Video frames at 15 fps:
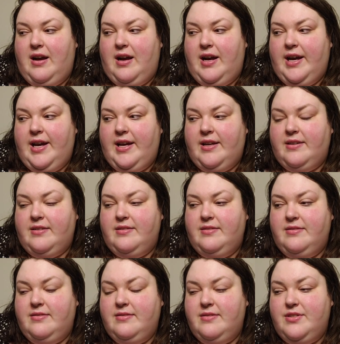I
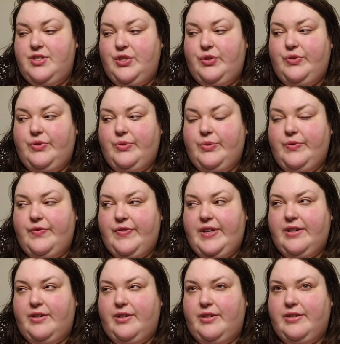do
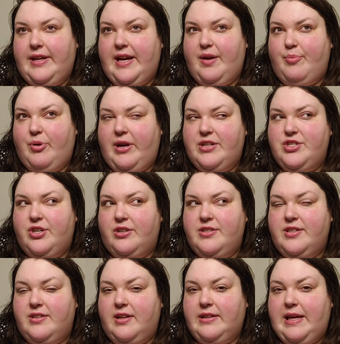feel like a pressure
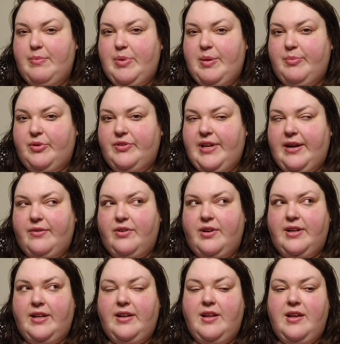to not let people down
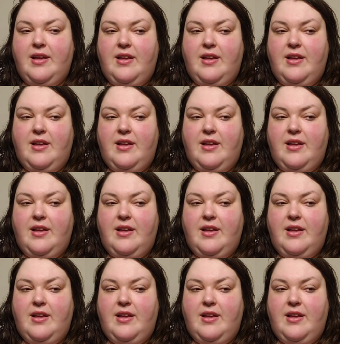on it.